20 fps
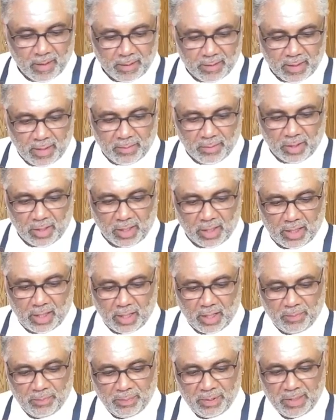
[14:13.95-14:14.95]
Then I'm going to
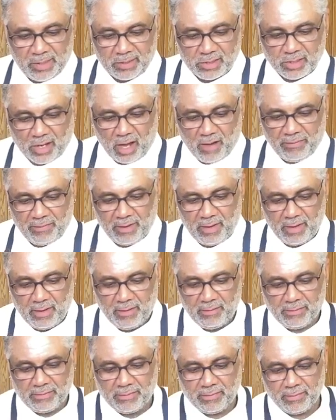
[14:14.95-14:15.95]
cut a piece off on.